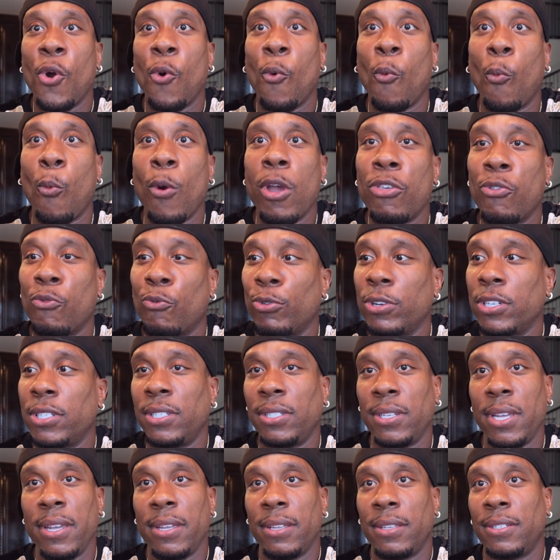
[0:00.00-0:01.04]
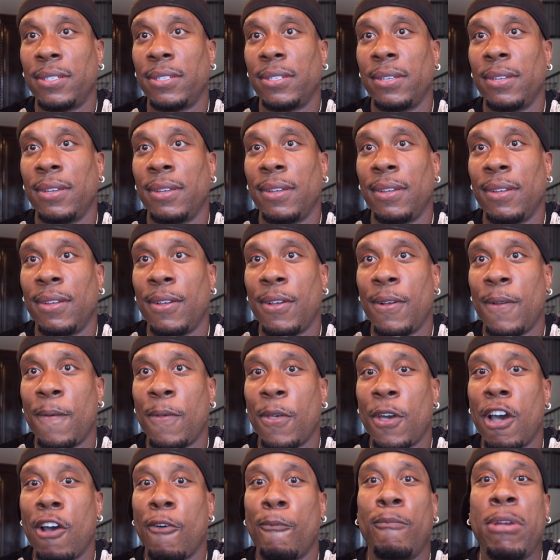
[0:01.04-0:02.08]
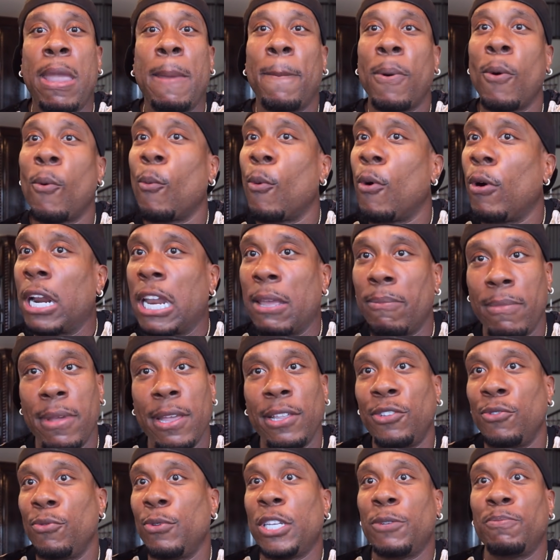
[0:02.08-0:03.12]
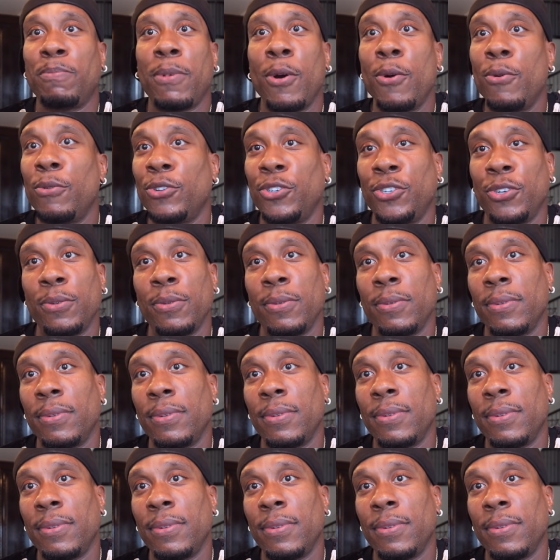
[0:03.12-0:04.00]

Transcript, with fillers: with receipts of people wanting me to expose you.